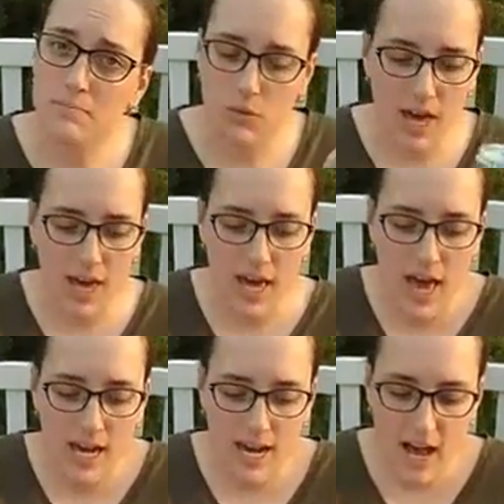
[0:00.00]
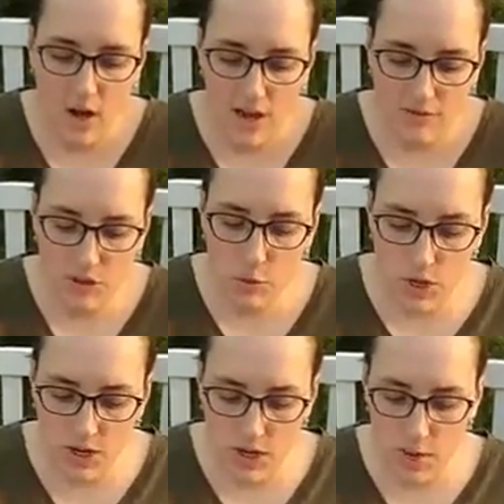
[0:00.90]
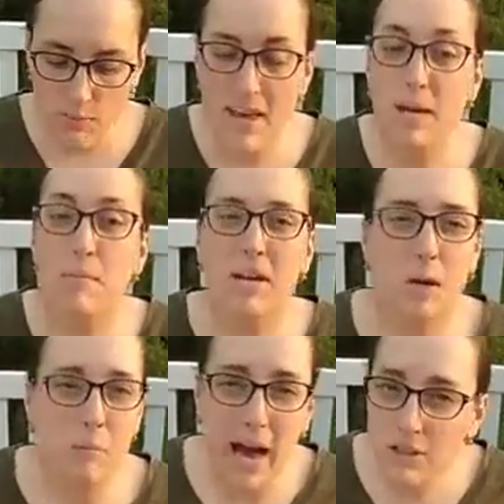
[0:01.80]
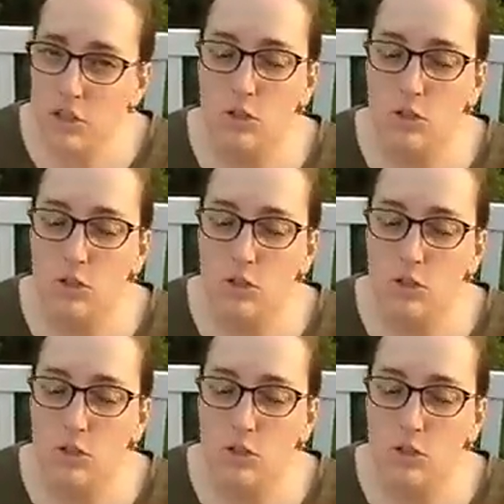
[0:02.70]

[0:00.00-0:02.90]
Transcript: Okay, now if you want to make a bigger batch,